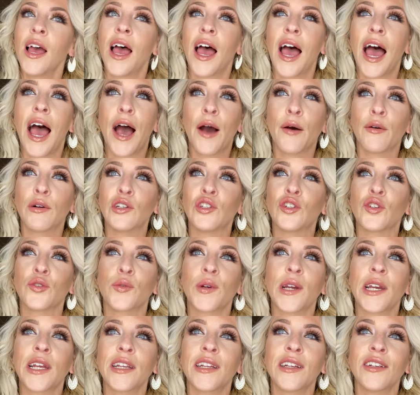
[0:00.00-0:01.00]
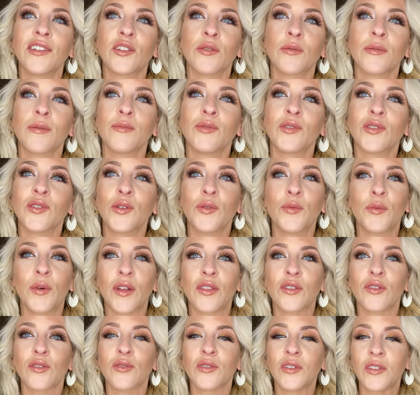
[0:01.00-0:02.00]
How would you rate each swimsuit
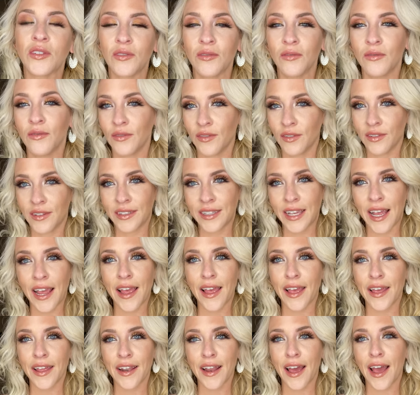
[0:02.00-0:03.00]
one through 10?